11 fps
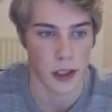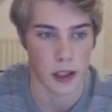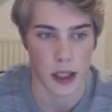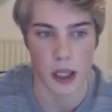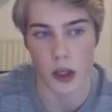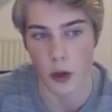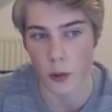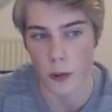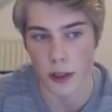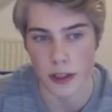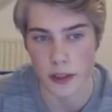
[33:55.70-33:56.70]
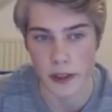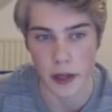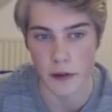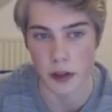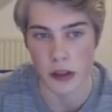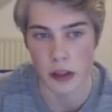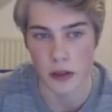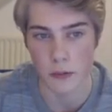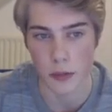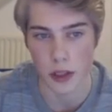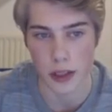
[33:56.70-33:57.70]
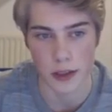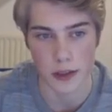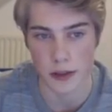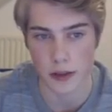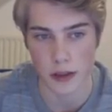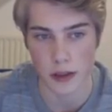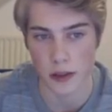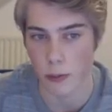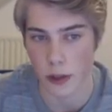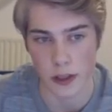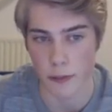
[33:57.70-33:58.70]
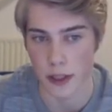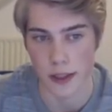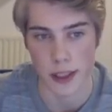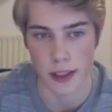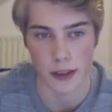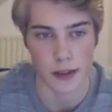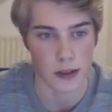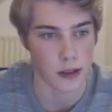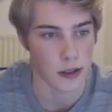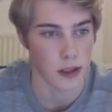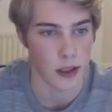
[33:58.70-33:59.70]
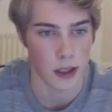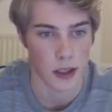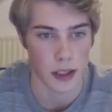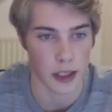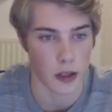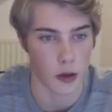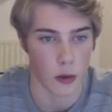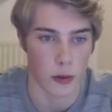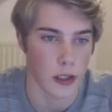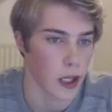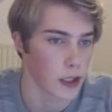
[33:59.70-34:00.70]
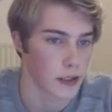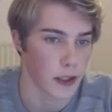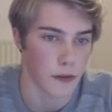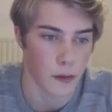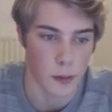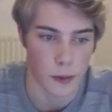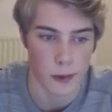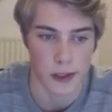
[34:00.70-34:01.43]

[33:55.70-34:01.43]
You can go queen g7, but it's we simply take it. Uh, you can go queen h7, but we